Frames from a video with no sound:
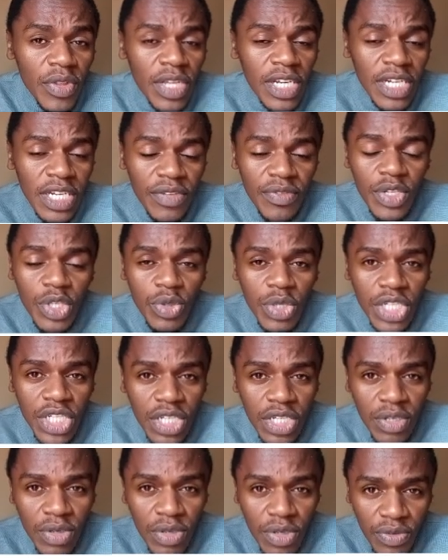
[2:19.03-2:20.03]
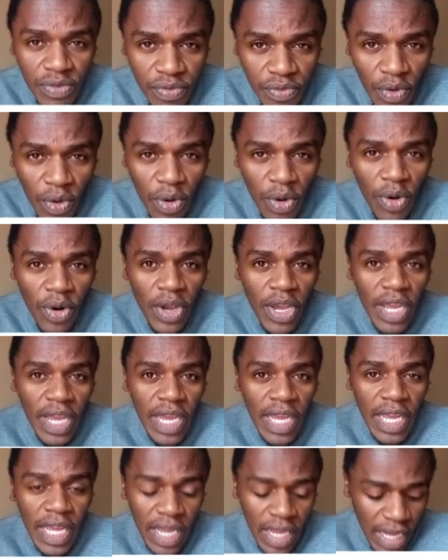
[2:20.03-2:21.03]
for the DV 2024
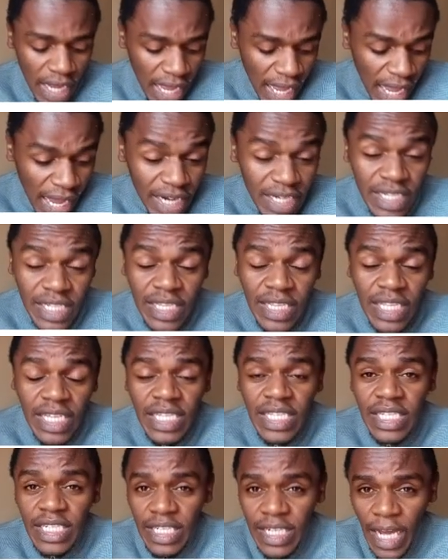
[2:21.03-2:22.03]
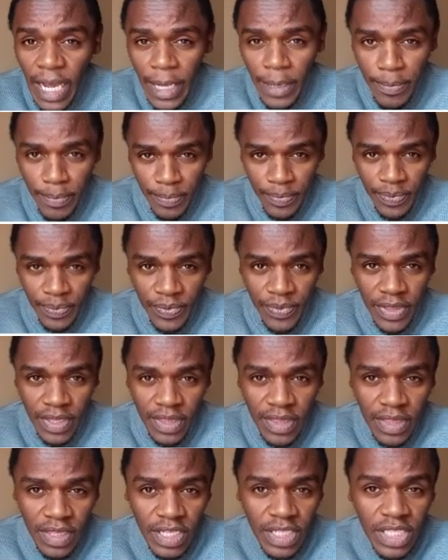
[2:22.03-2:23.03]
at this time,
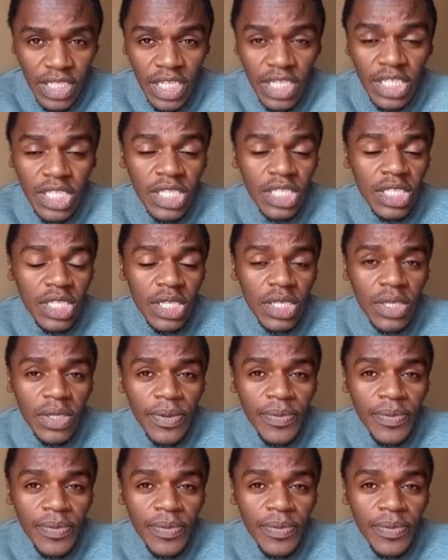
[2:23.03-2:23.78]
this is